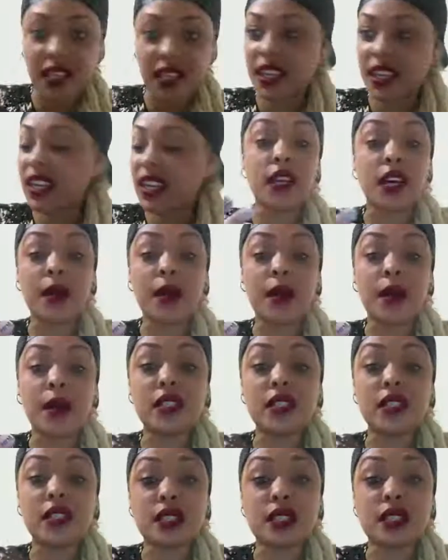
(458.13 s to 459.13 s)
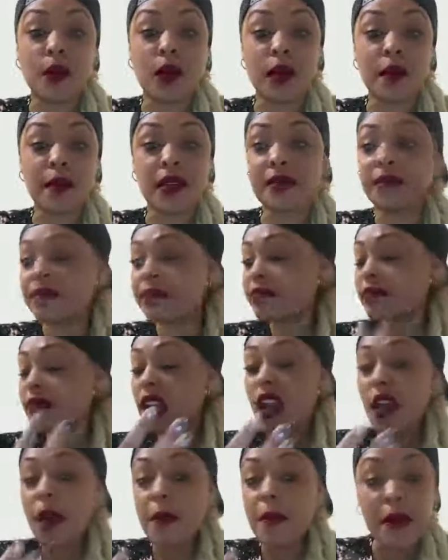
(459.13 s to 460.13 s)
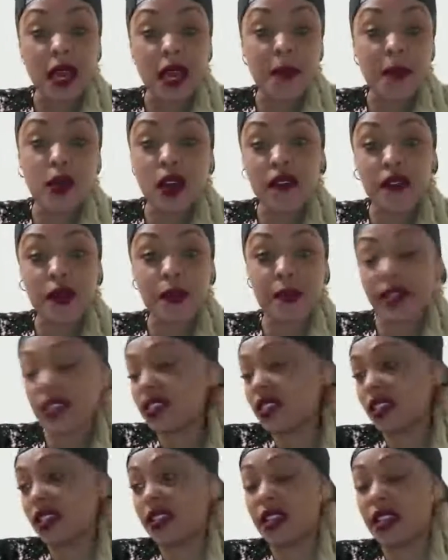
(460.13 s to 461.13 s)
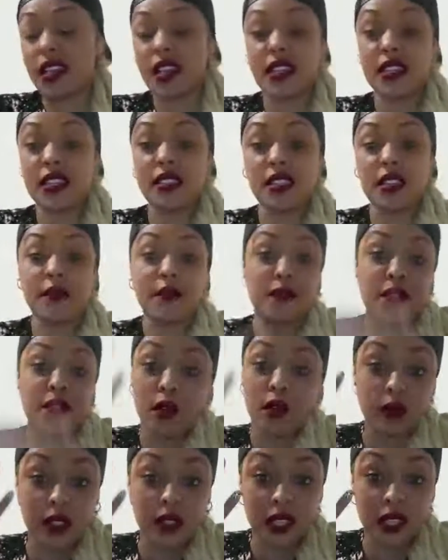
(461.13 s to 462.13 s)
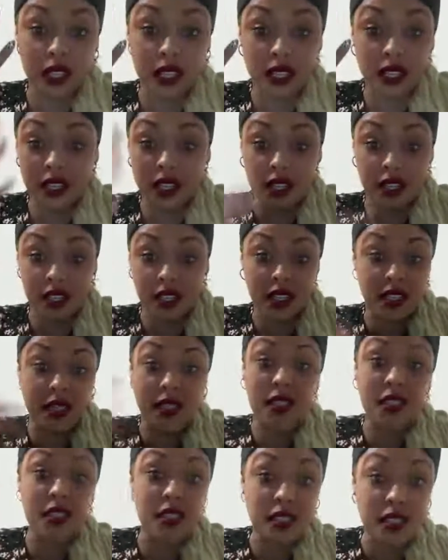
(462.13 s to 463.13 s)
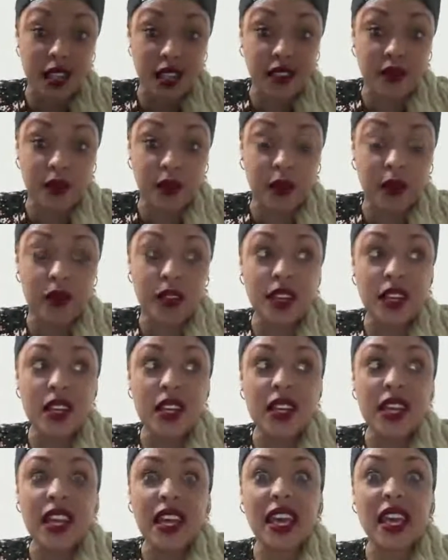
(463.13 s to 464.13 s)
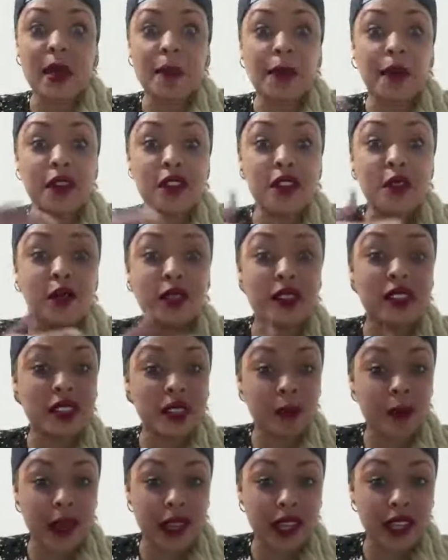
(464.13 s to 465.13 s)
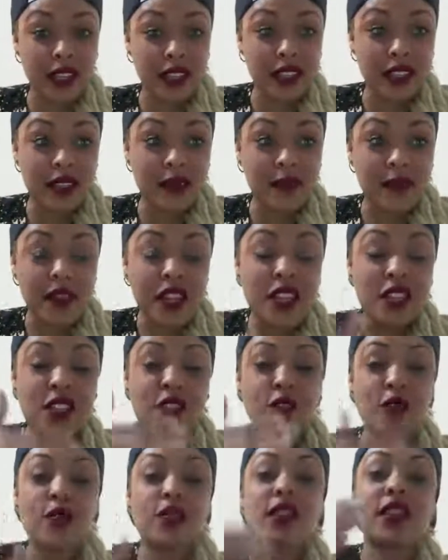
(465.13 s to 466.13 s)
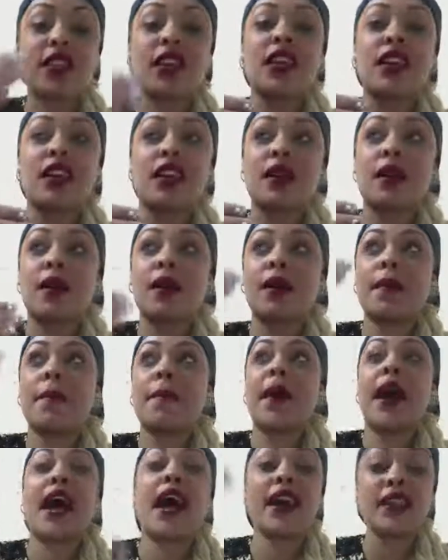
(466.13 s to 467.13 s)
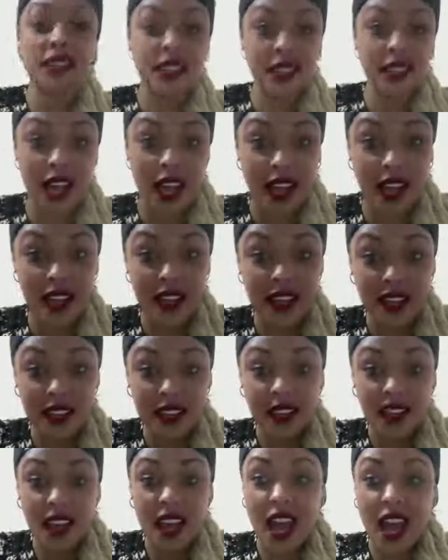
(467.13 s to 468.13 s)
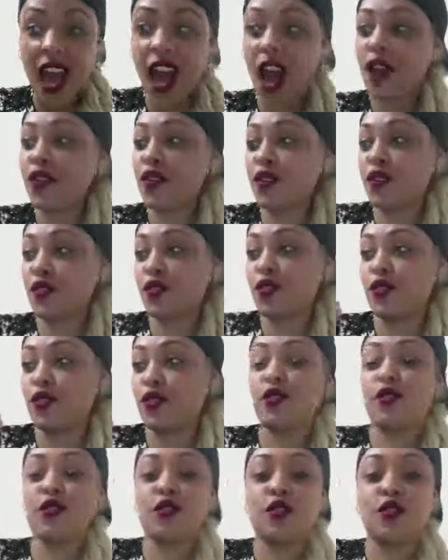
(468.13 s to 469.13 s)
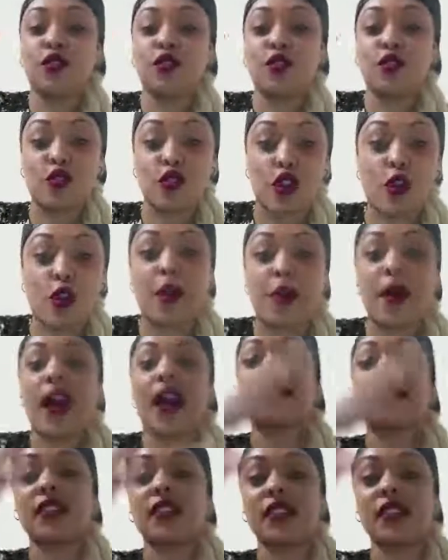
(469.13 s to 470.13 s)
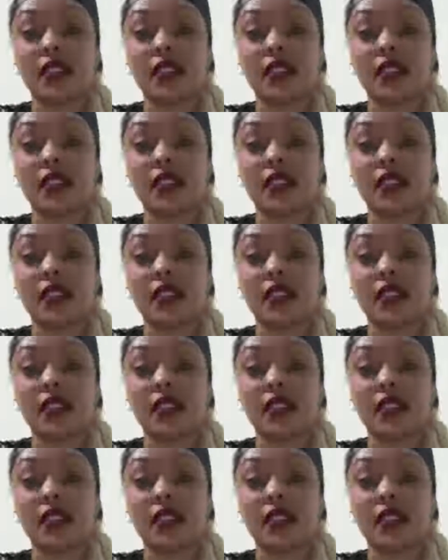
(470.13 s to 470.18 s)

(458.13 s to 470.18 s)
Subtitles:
Like, even when it comes to disappointment, maybe you have a business that ends up folding and isn't successful. It puts you in the space to think past that. How do you grow past